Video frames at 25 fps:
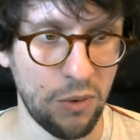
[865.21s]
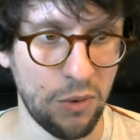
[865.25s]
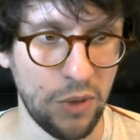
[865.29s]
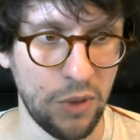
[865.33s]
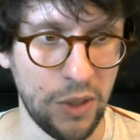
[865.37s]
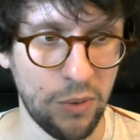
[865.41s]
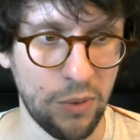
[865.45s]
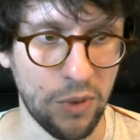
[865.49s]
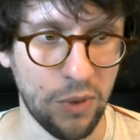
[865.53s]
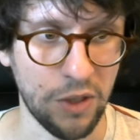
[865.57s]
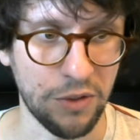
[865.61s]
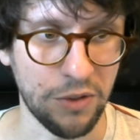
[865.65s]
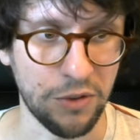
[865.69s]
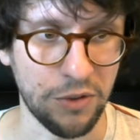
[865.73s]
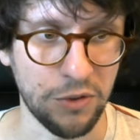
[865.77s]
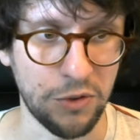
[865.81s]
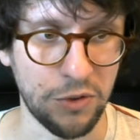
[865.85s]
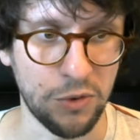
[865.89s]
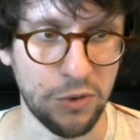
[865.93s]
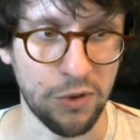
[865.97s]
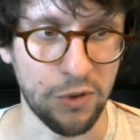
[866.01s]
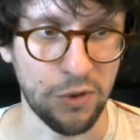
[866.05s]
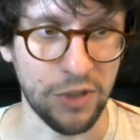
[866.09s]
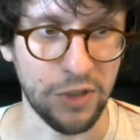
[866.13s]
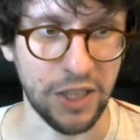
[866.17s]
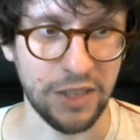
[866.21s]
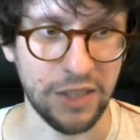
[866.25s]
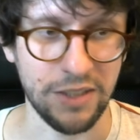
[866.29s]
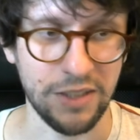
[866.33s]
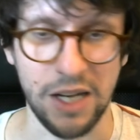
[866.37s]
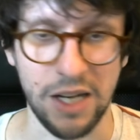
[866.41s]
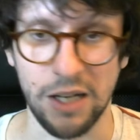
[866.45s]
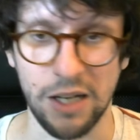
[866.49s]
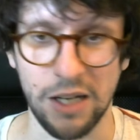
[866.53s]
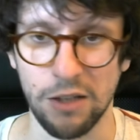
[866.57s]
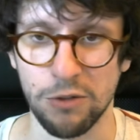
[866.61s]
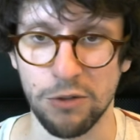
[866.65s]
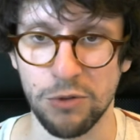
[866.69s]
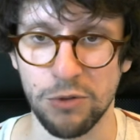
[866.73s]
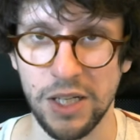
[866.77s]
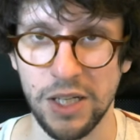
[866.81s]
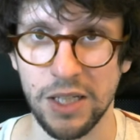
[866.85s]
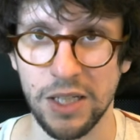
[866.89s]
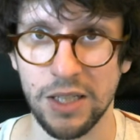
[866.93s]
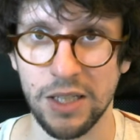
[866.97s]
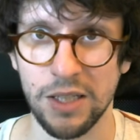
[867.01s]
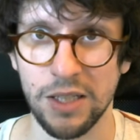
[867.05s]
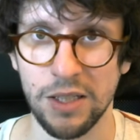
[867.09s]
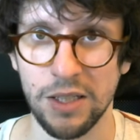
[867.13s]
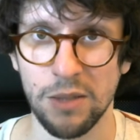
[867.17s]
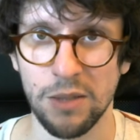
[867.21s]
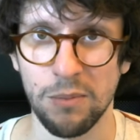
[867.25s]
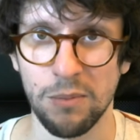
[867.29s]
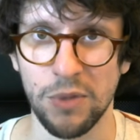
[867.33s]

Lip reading: We want draw rectangle rec